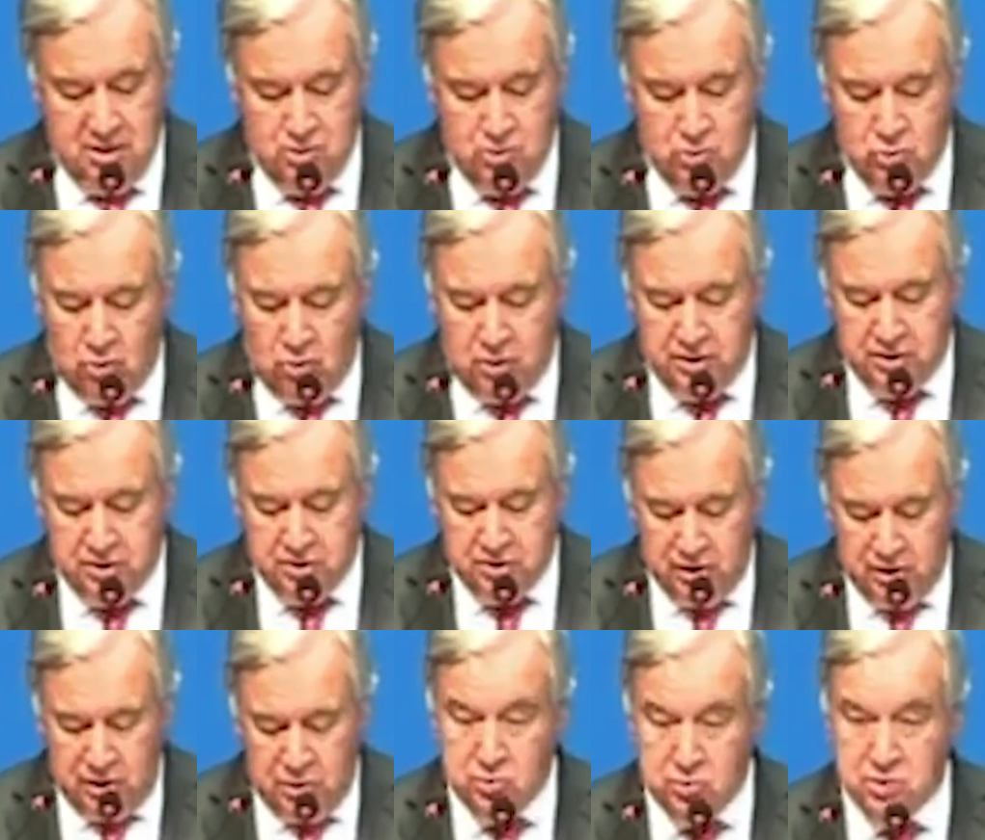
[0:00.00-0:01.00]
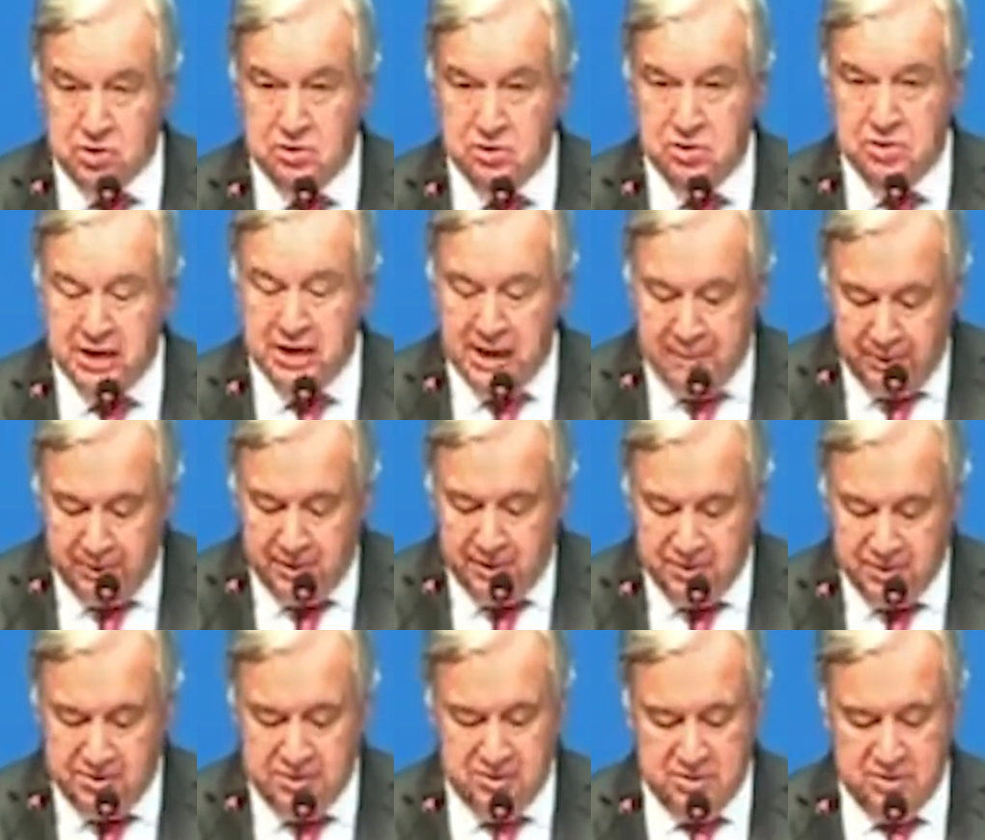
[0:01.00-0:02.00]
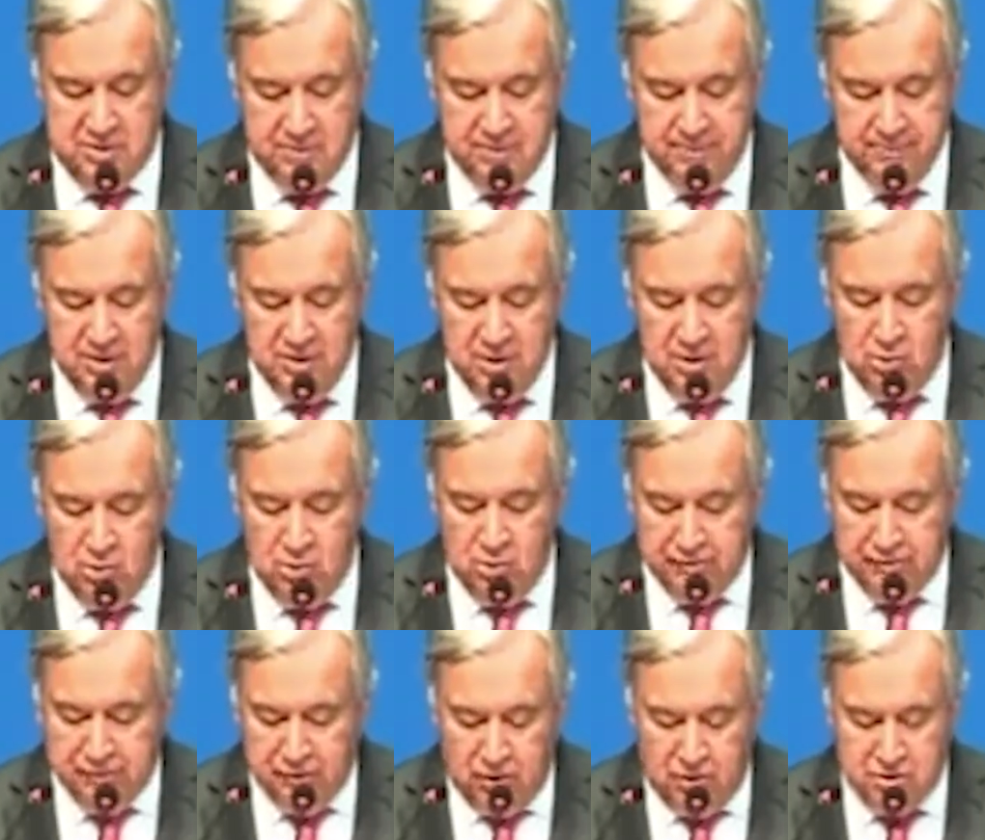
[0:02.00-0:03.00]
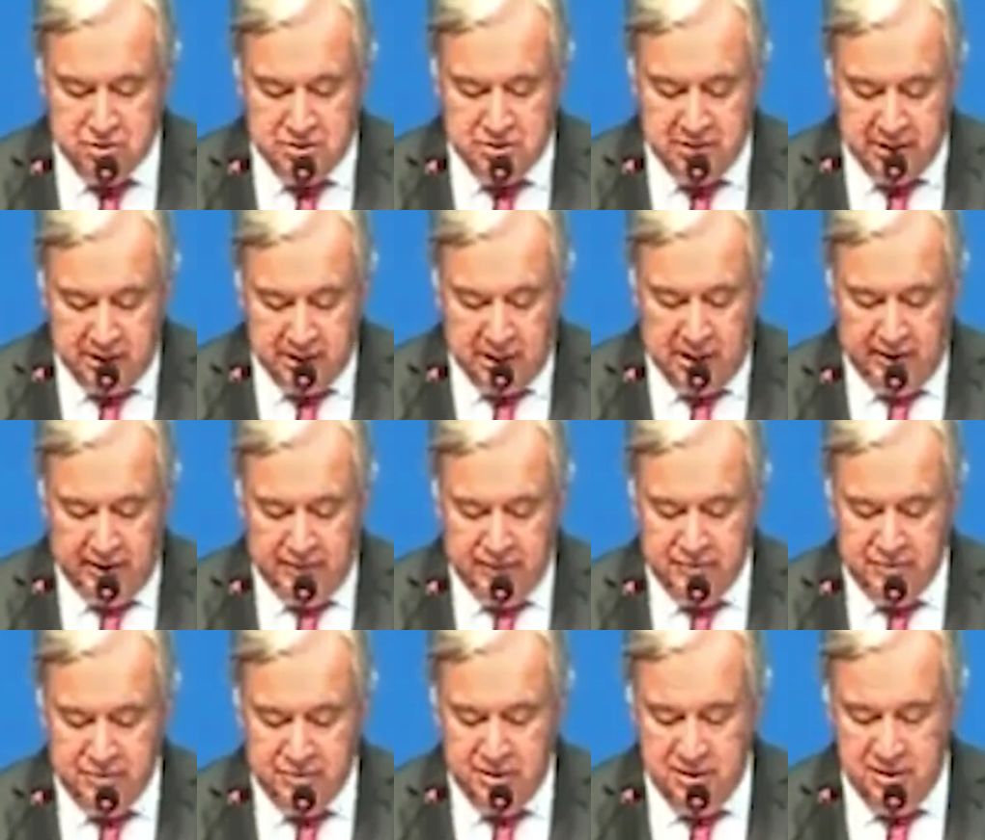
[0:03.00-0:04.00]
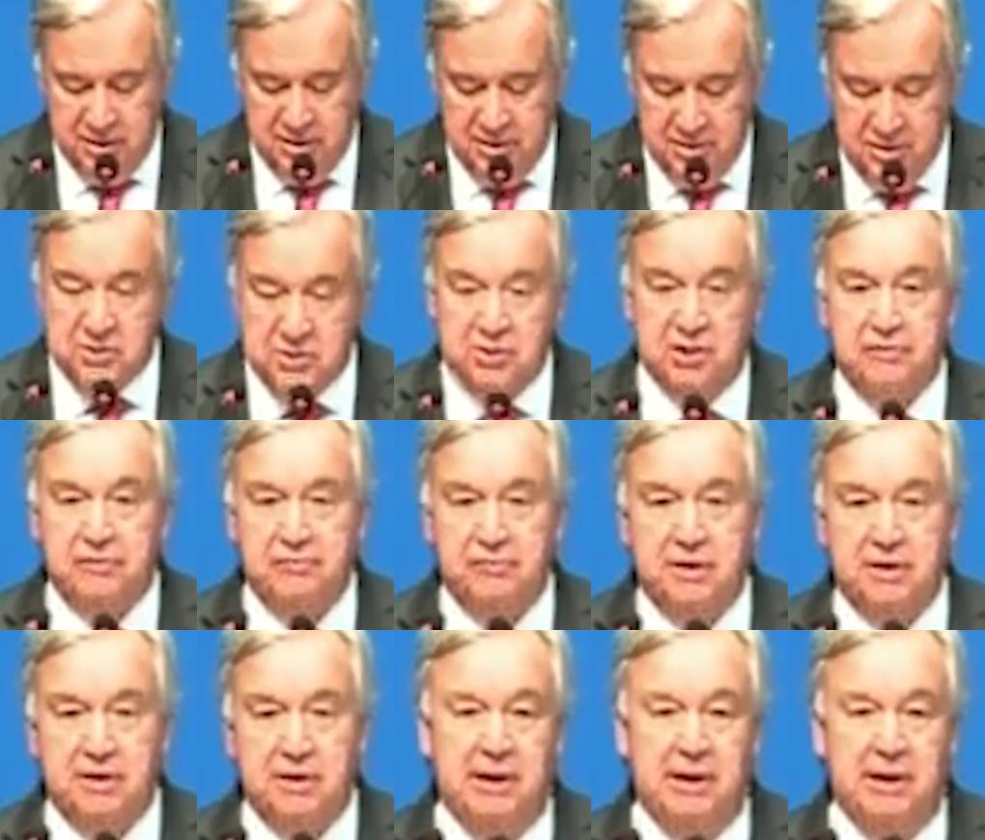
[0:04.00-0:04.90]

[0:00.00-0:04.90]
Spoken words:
to honor those Nepalese who have lost their lives serving